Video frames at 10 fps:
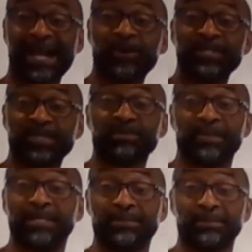How is it
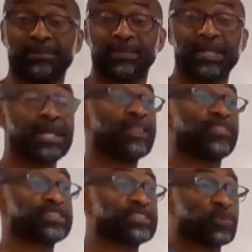written?
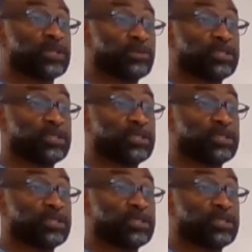This is where you